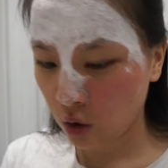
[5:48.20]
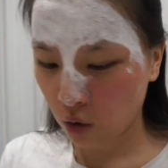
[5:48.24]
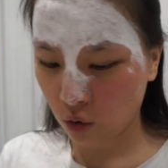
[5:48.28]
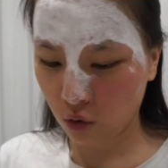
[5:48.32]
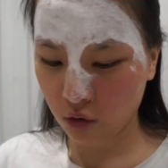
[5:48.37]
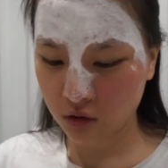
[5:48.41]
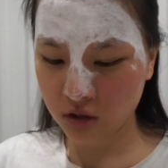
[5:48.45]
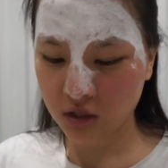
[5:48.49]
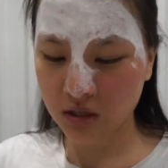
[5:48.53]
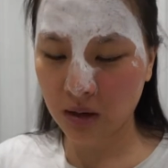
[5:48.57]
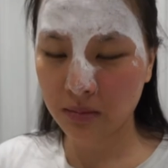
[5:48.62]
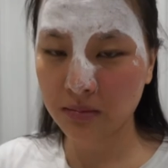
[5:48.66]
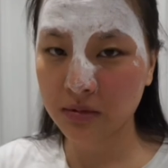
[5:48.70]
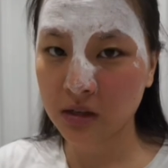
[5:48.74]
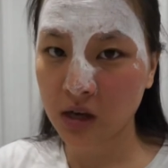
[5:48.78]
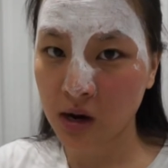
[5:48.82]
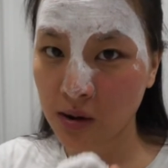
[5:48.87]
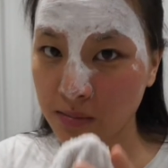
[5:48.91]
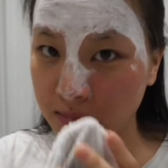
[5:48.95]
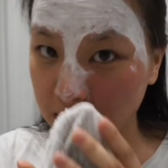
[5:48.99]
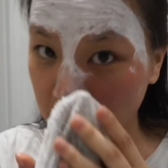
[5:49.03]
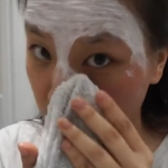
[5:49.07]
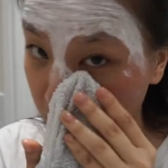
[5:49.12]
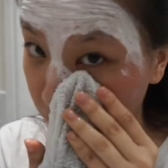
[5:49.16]
or
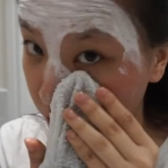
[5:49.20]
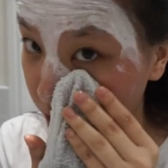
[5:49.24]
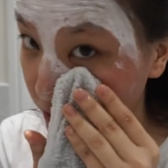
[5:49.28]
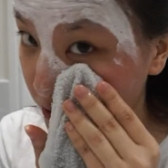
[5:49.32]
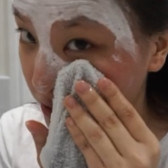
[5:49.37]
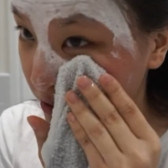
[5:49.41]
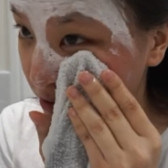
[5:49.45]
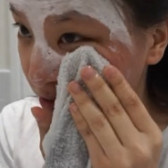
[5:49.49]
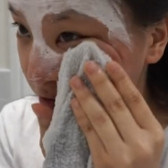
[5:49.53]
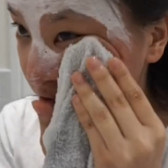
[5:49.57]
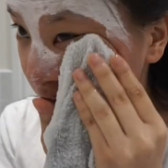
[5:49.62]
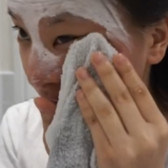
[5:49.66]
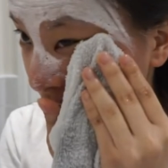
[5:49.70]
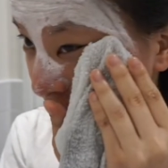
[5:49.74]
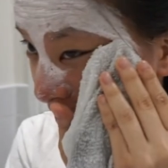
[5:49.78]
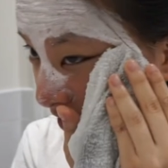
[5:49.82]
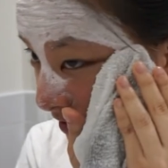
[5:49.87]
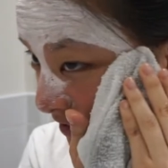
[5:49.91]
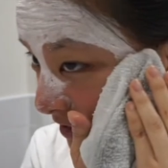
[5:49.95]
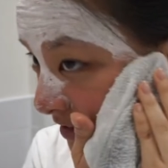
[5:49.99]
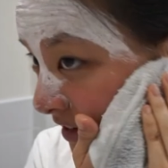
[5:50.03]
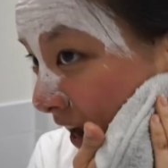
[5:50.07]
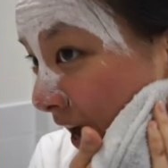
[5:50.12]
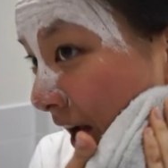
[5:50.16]
sometimes I will use like a
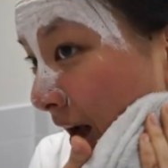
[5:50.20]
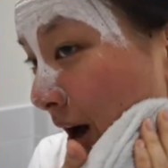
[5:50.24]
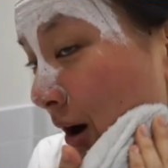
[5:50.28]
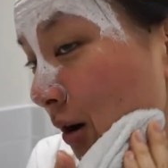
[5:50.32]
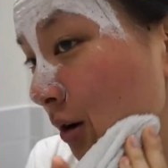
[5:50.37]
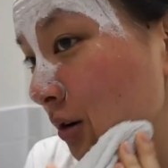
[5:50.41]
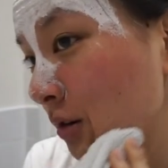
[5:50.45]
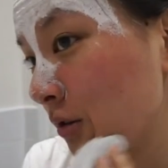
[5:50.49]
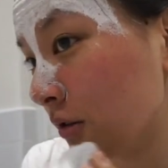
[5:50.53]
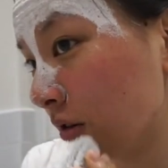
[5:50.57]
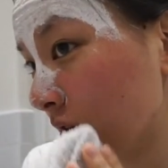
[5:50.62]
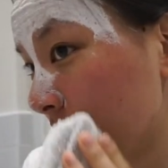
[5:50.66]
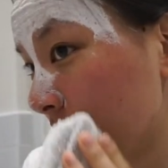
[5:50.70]
towel or a